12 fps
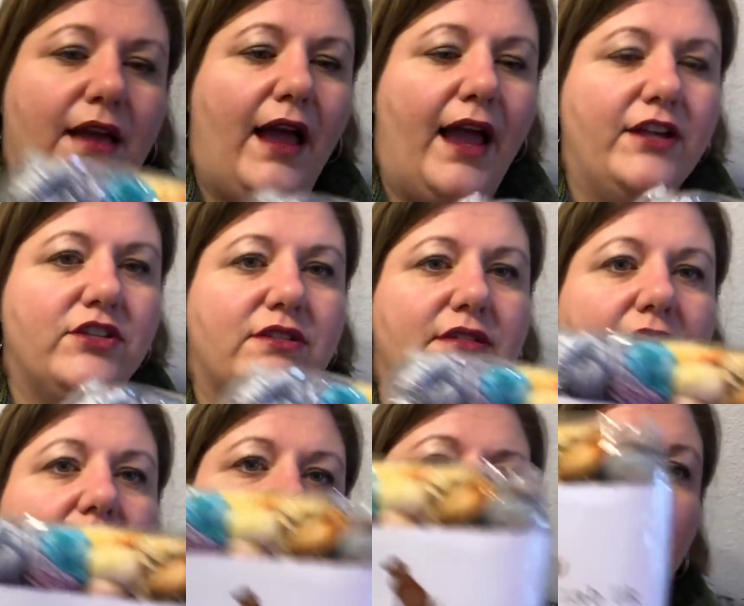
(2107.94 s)
I
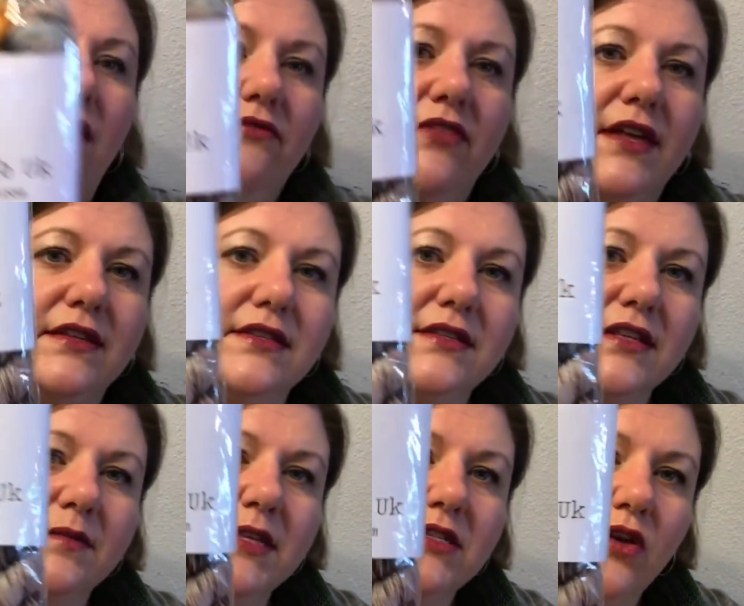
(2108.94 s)
love this. This is
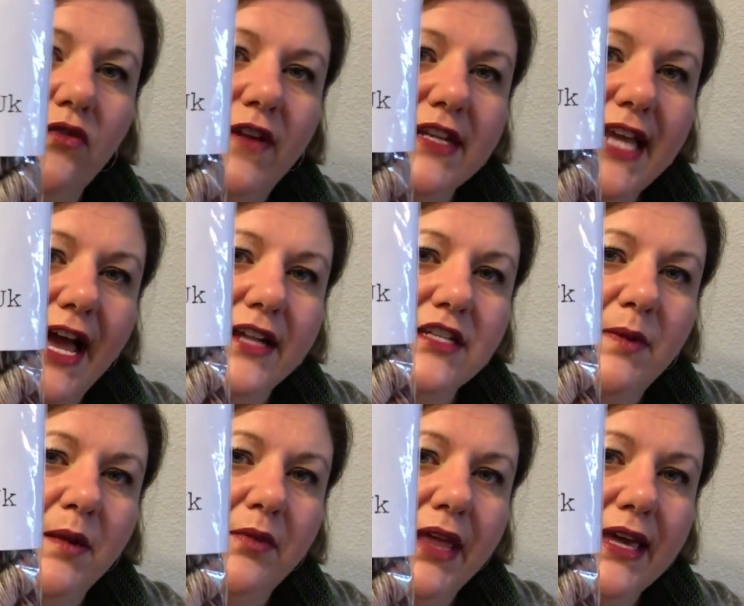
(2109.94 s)
gonna be so fun to add to
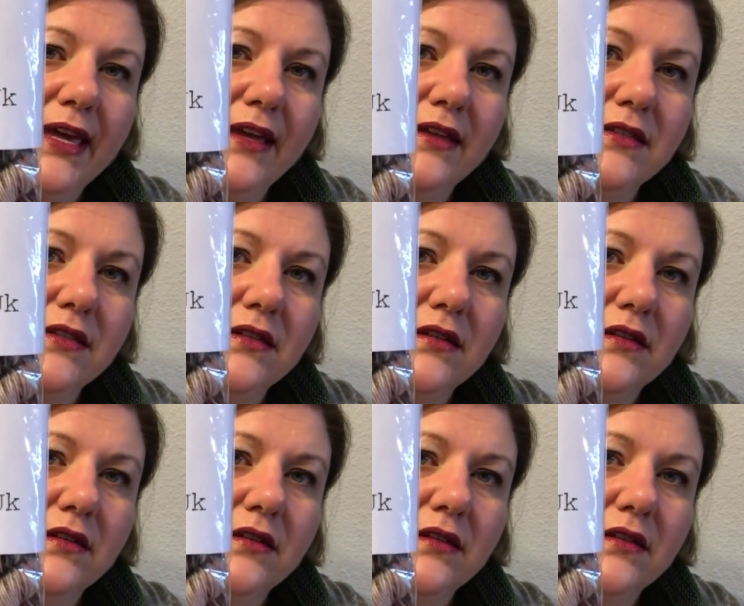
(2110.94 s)
my blanket.